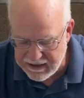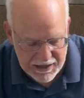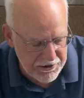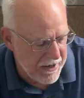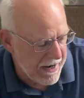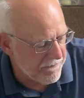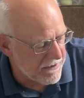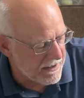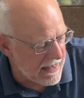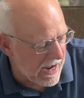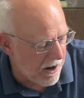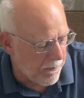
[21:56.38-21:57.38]
then you have to
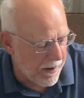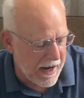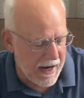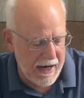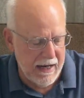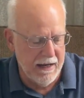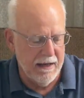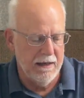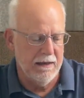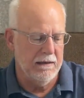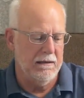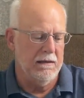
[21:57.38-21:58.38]
now buy
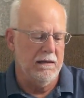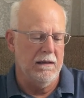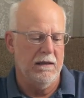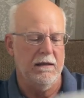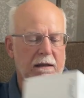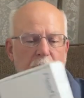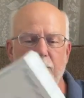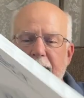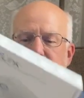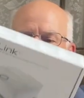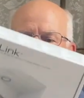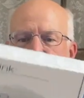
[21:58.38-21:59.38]

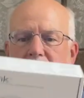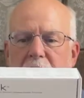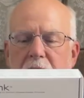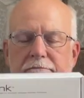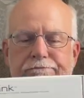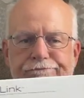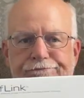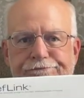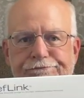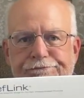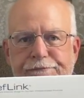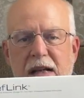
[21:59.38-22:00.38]
ReefLink,
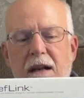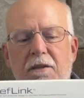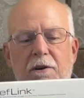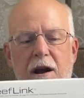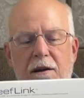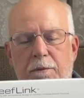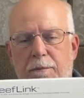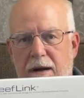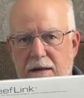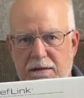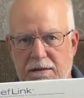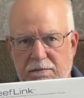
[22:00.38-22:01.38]
another
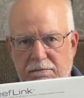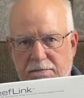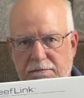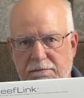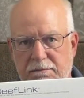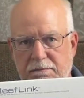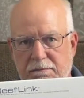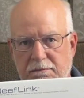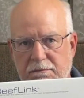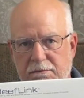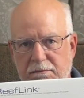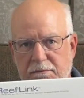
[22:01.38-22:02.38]
$100.
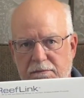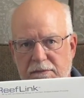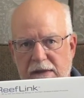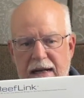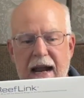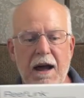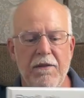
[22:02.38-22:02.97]
Now